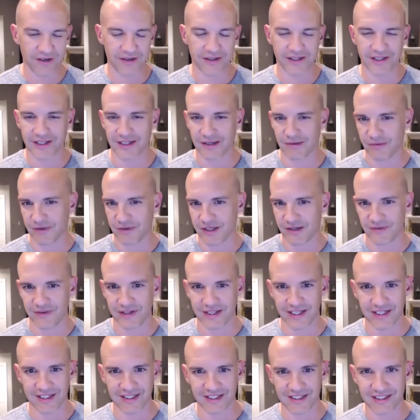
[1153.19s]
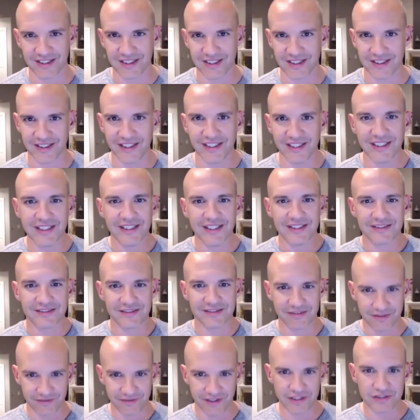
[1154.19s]
they get whatever they need to
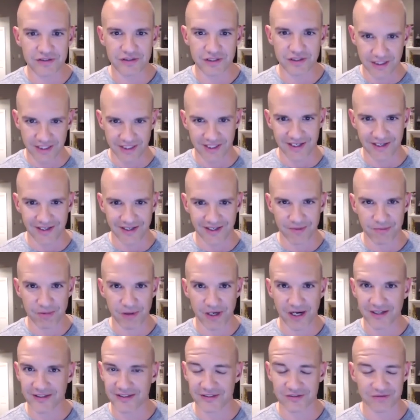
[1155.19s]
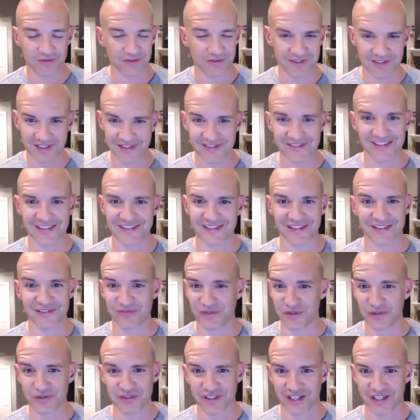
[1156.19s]
eventually get it in the practice. Resistance is
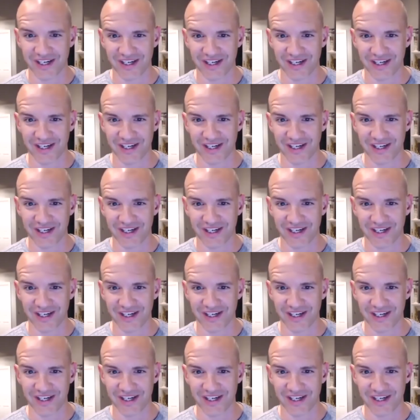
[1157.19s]
futile.